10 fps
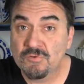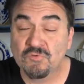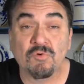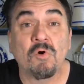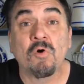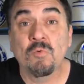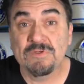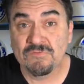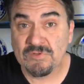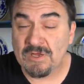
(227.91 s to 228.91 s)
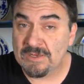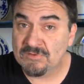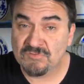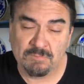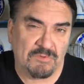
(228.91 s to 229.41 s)
Those are always the
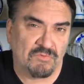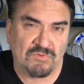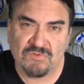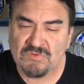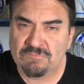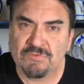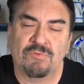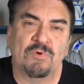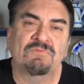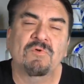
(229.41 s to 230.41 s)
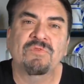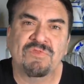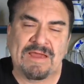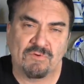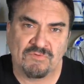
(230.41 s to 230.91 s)
highest. Some of those can sell for three or four
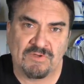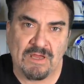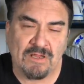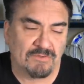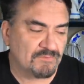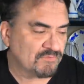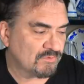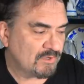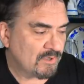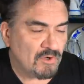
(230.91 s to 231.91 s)
thousand dollars.